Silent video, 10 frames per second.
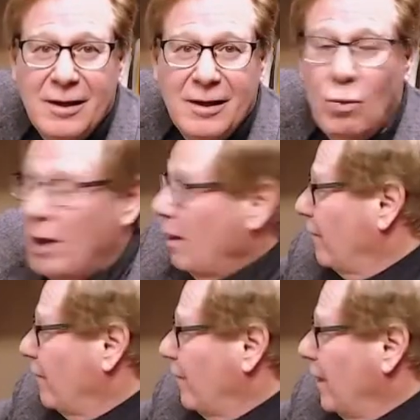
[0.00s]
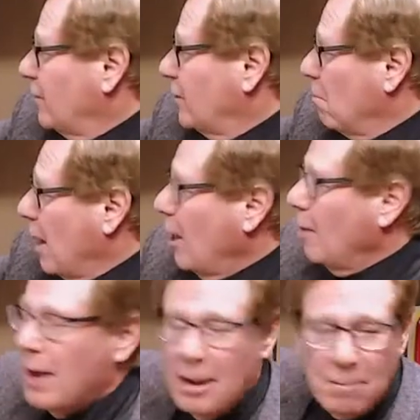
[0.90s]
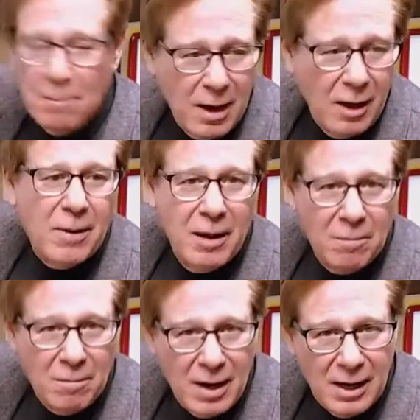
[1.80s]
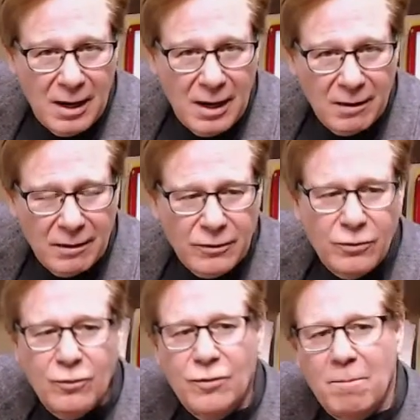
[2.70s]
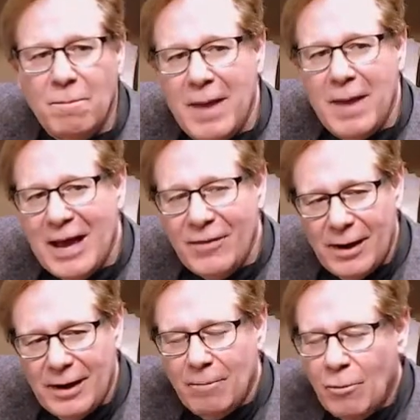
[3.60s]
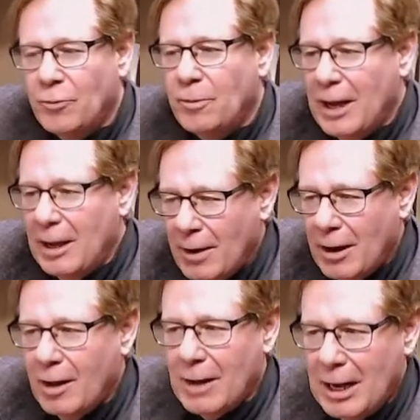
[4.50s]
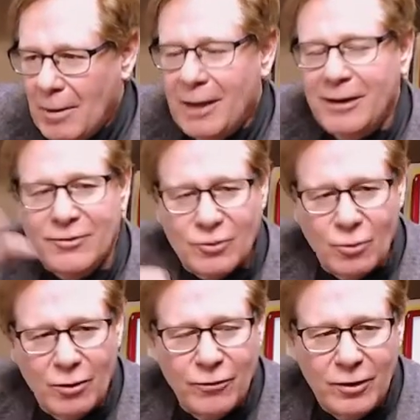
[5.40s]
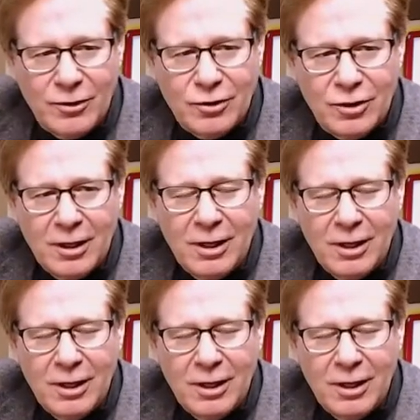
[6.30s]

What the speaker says: Well, if it's a mile by a mile by a mile, you do the math on that, multiply a mile by a mile, you get square footage.